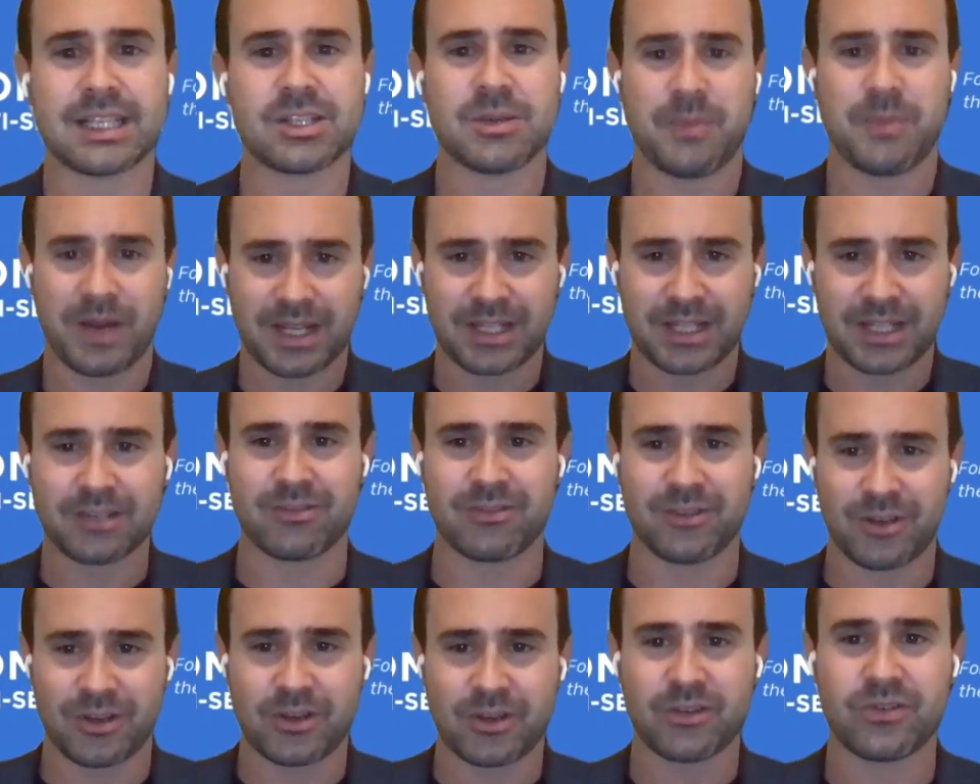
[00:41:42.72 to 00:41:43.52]
a part
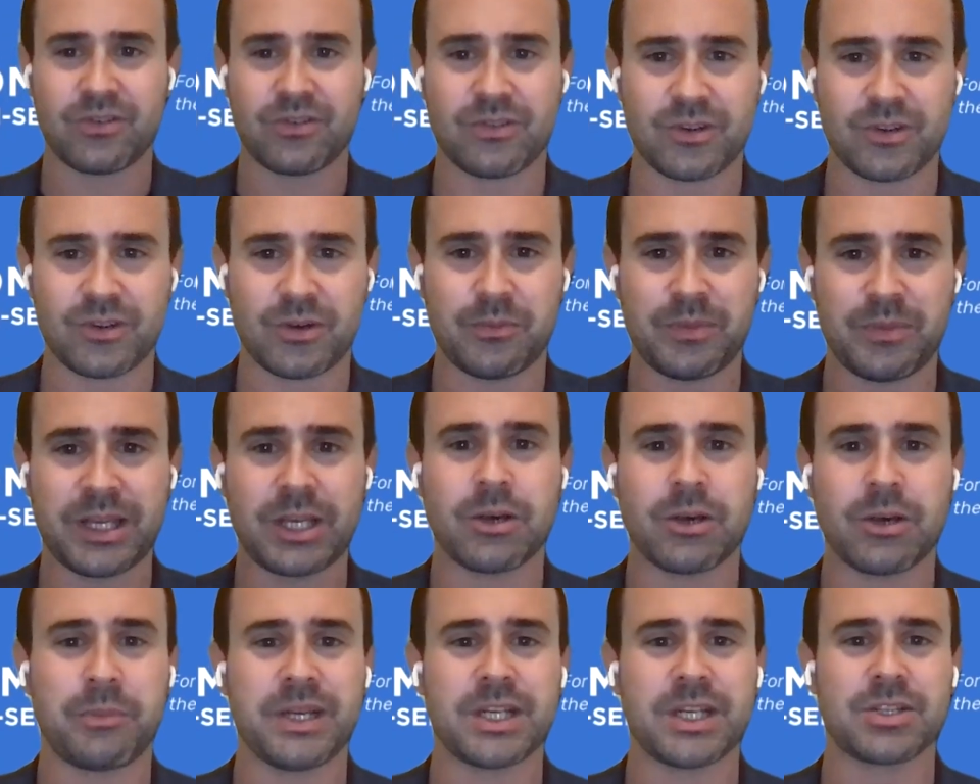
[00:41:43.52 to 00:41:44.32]
of a
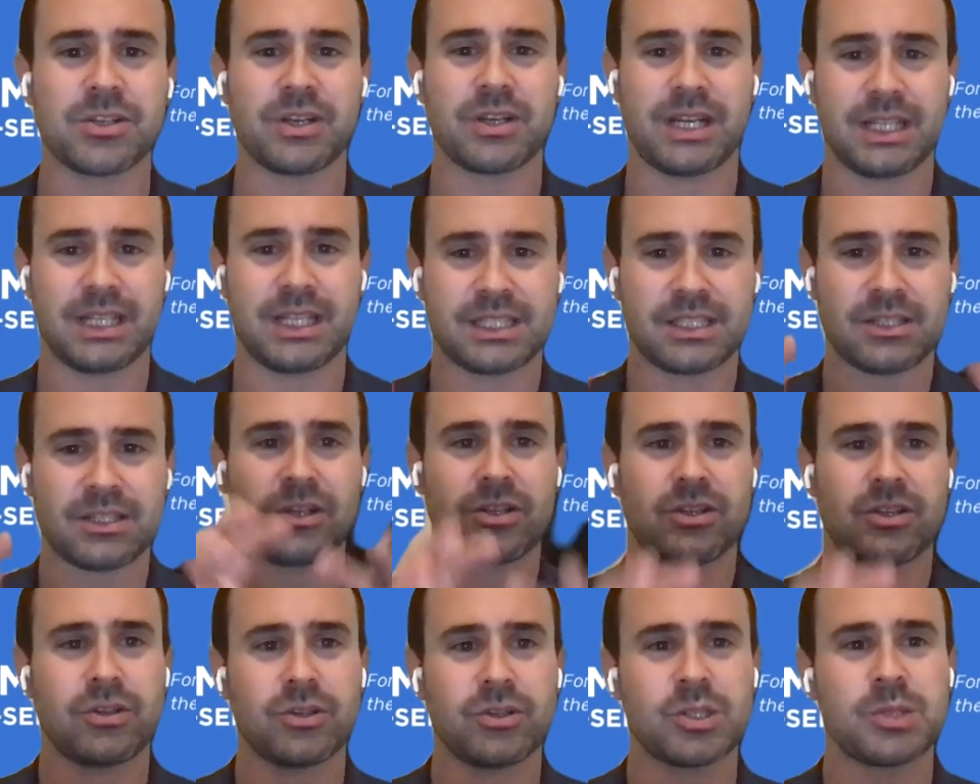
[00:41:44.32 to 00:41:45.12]
bigger picture that is
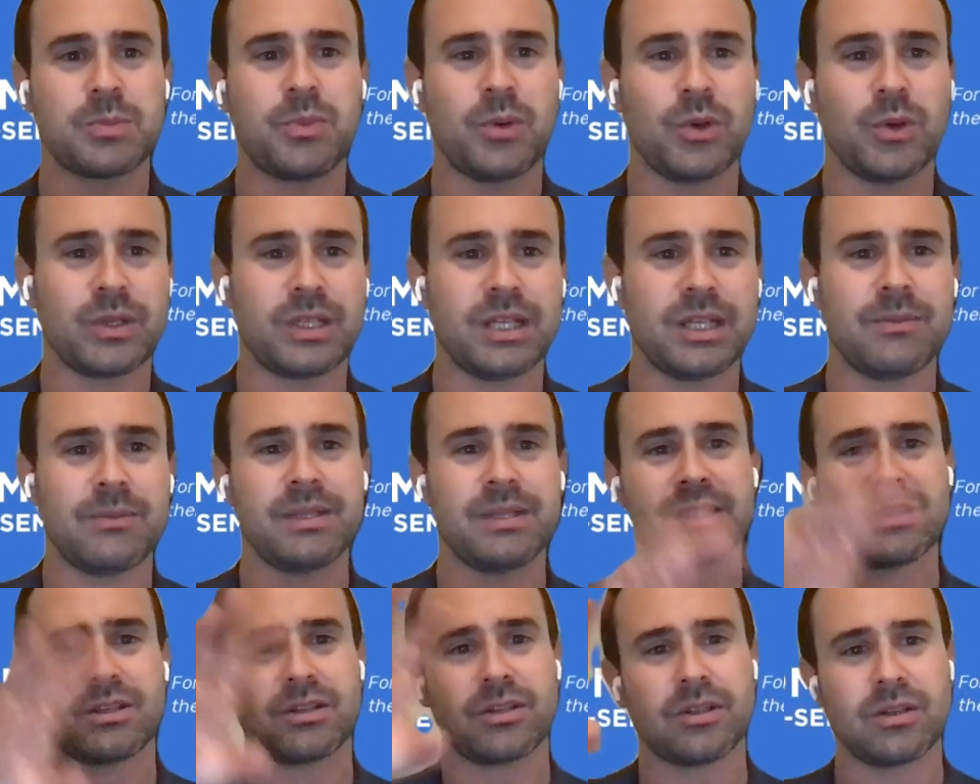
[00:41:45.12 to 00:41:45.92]
not on the sport team,
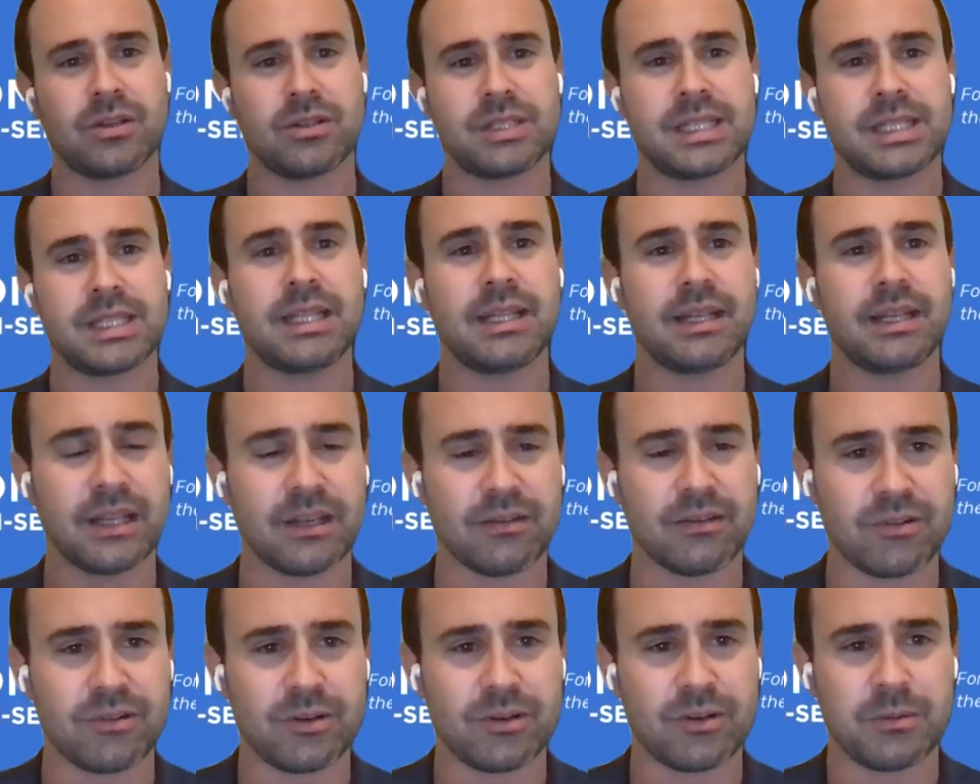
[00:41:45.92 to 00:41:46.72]
is on the city
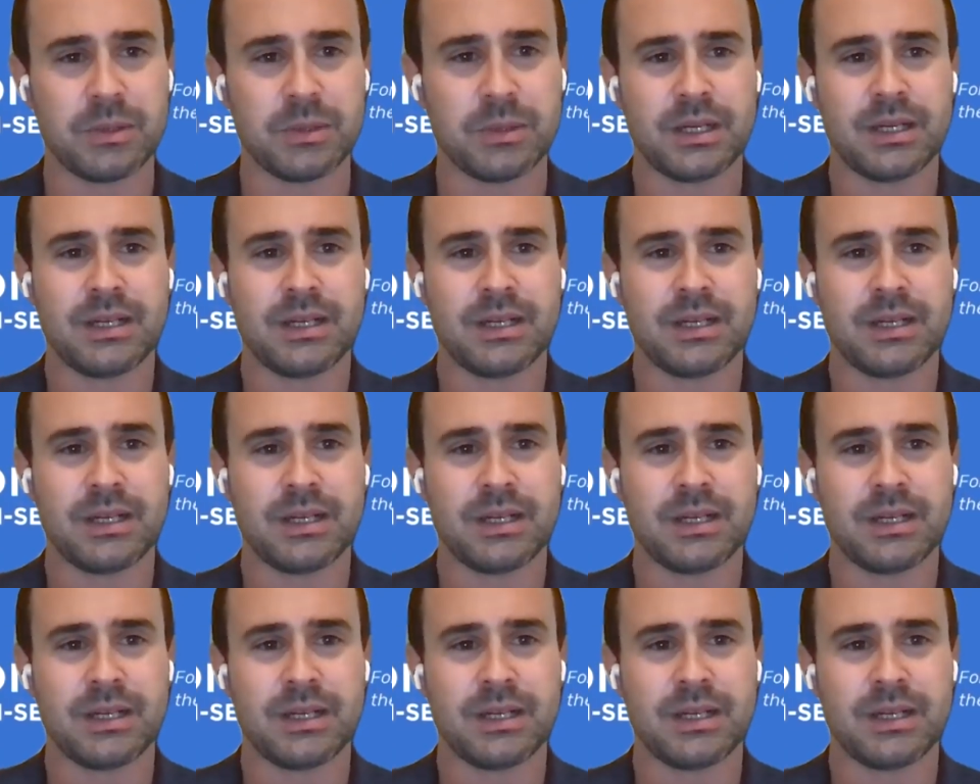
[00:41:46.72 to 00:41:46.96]
level.